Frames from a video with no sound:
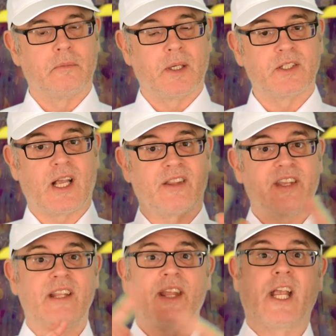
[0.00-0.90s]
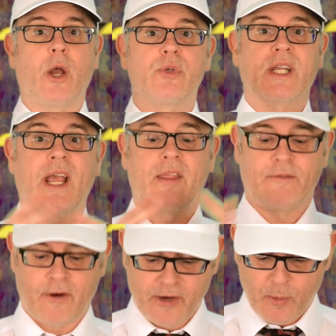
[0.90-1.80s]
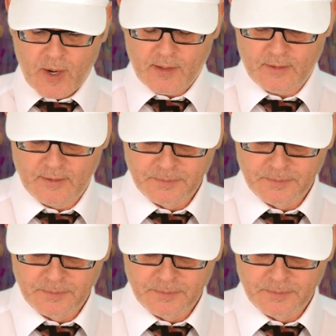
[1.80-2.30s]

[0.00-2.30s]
because I think they go together very well.